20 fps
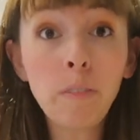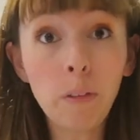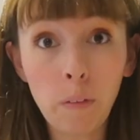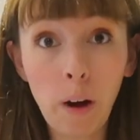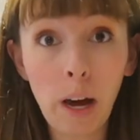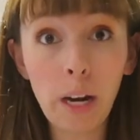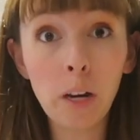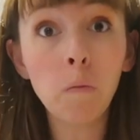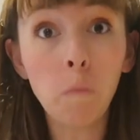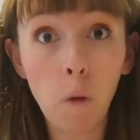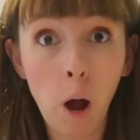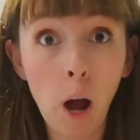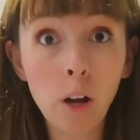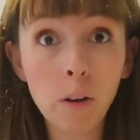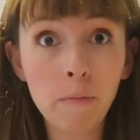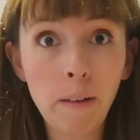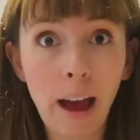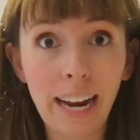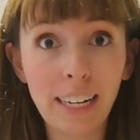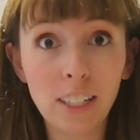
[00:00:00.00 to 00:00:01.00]
everyone, and
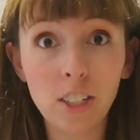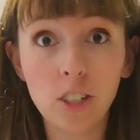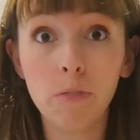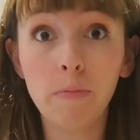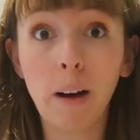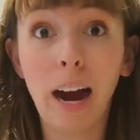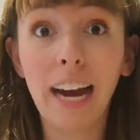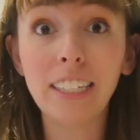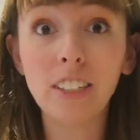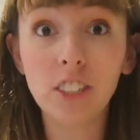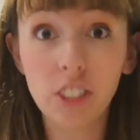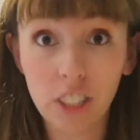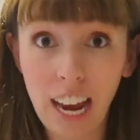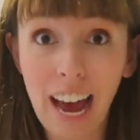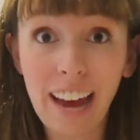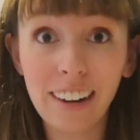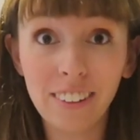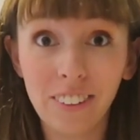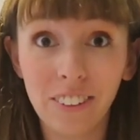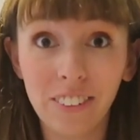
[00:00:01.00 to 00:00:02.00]
welcome back to my
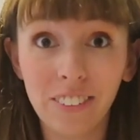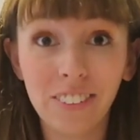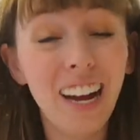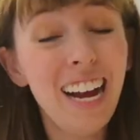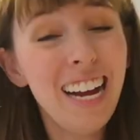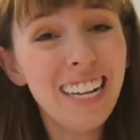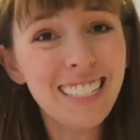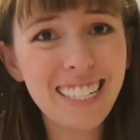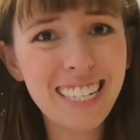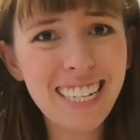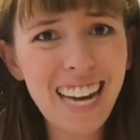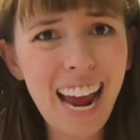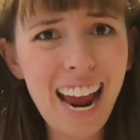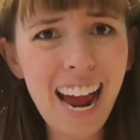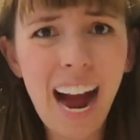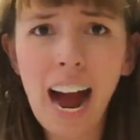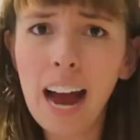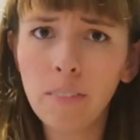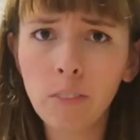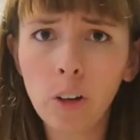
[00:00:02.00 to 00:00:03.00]
channel. Today
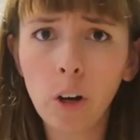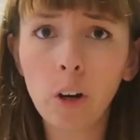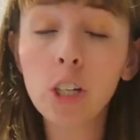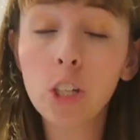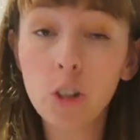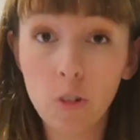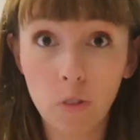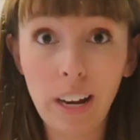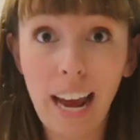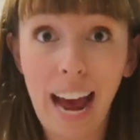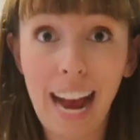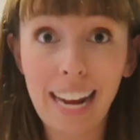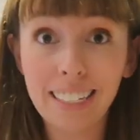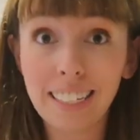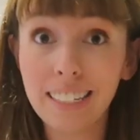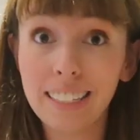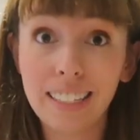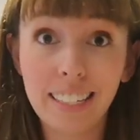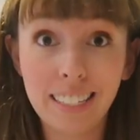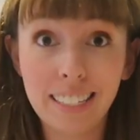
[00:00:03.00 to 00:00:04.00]
I'm going to
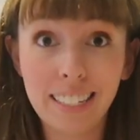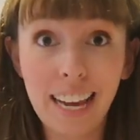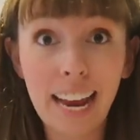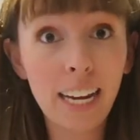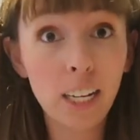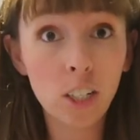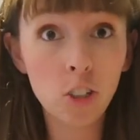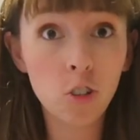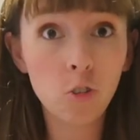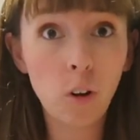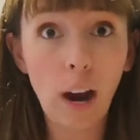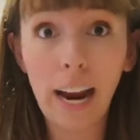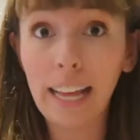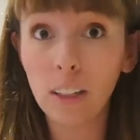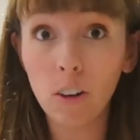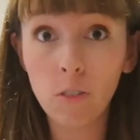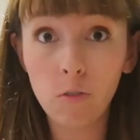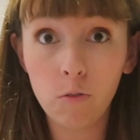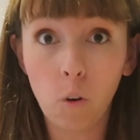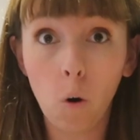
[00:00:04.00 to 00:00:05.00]
react to the second
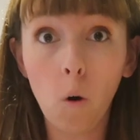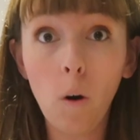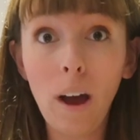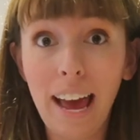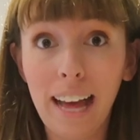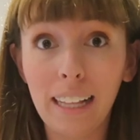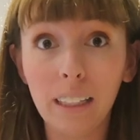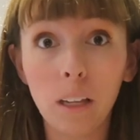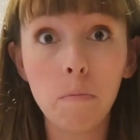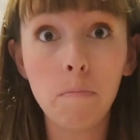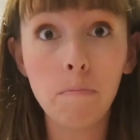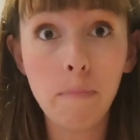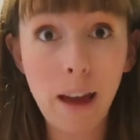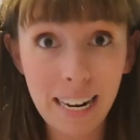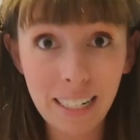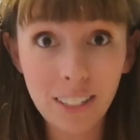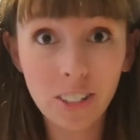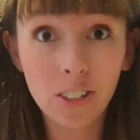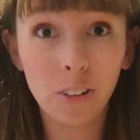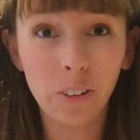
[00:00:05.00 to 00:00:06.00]
trailer for
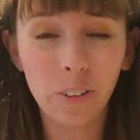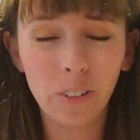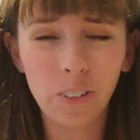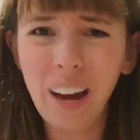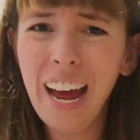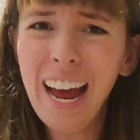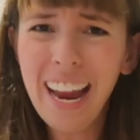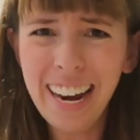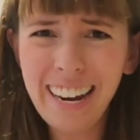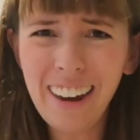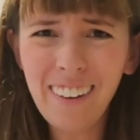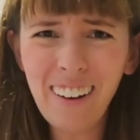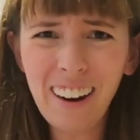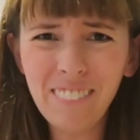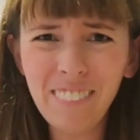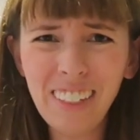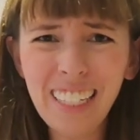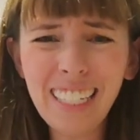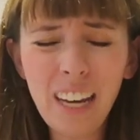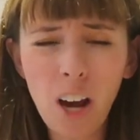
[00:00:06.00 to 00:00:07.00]
Elemental. Now
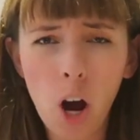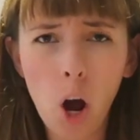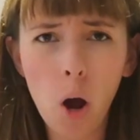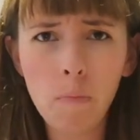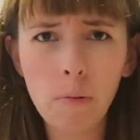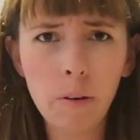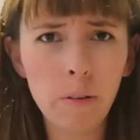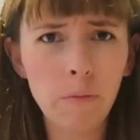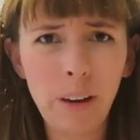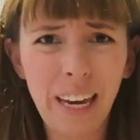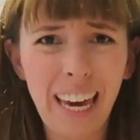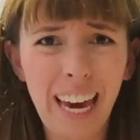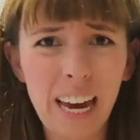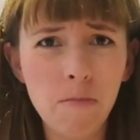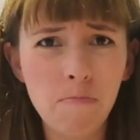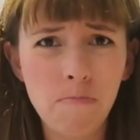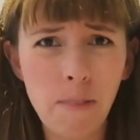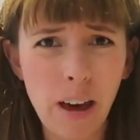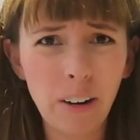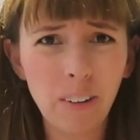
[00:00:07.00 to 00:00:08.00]
I'm really hoping we
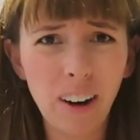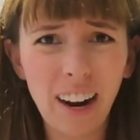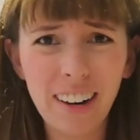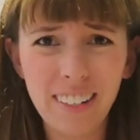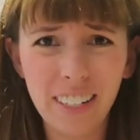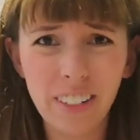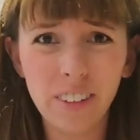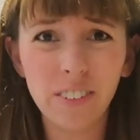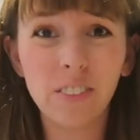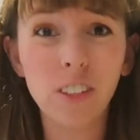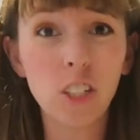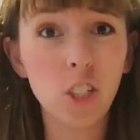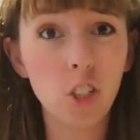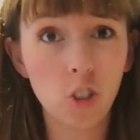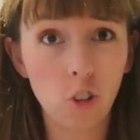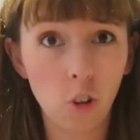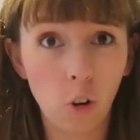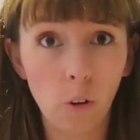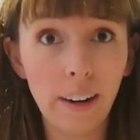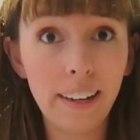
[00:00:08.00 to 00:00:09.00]
get a better idea of the
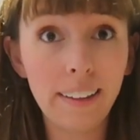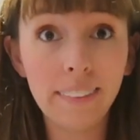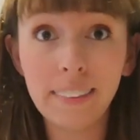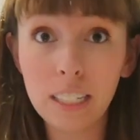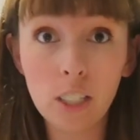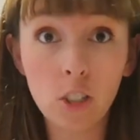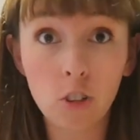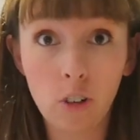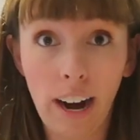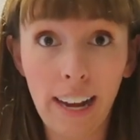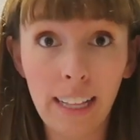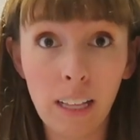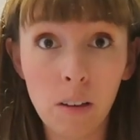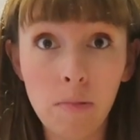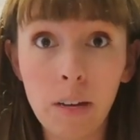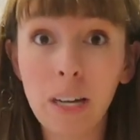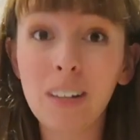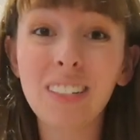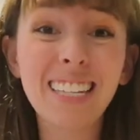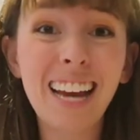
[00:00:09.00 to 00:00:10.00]
story in this
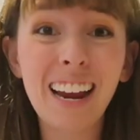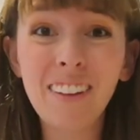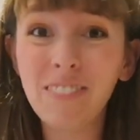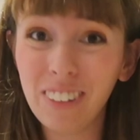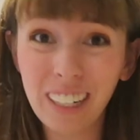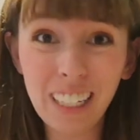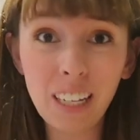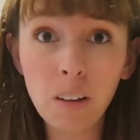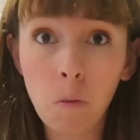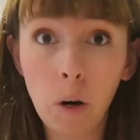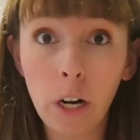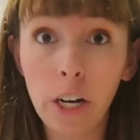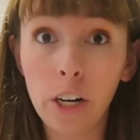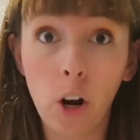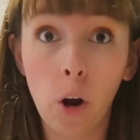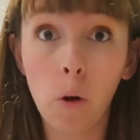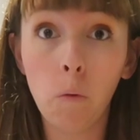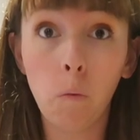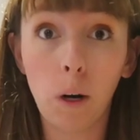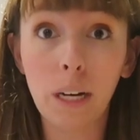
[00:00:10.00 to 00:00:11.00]
trailer because I really want
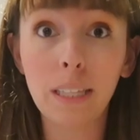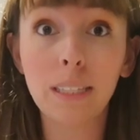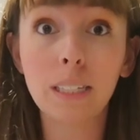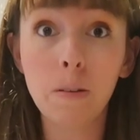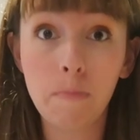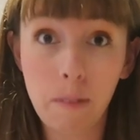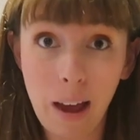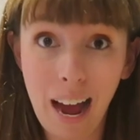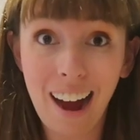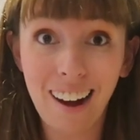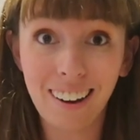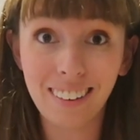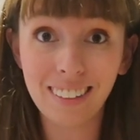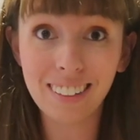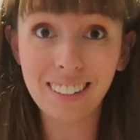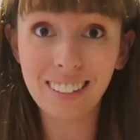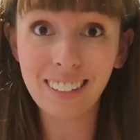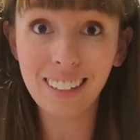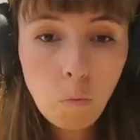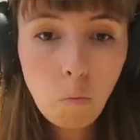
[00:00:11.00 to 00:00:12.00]
to know what it's
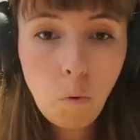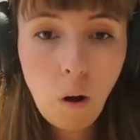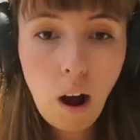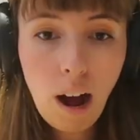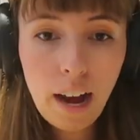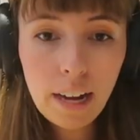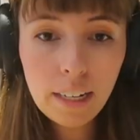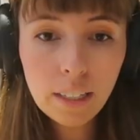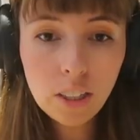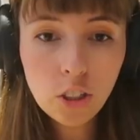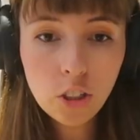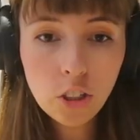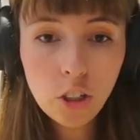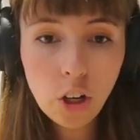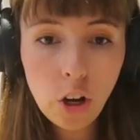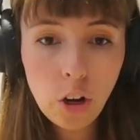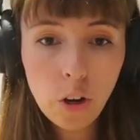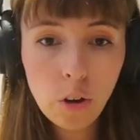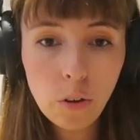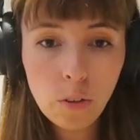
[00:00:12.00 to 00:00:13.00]
about. 1,
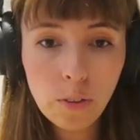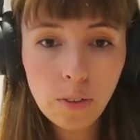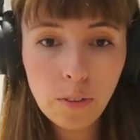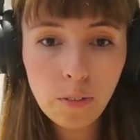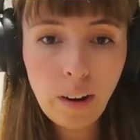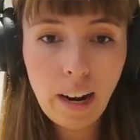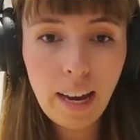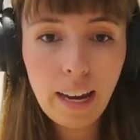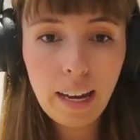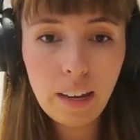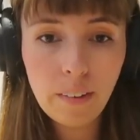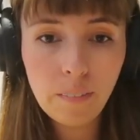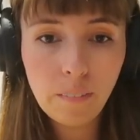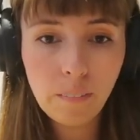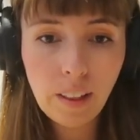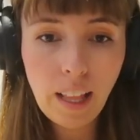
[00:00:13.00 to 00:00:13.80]
2, 3,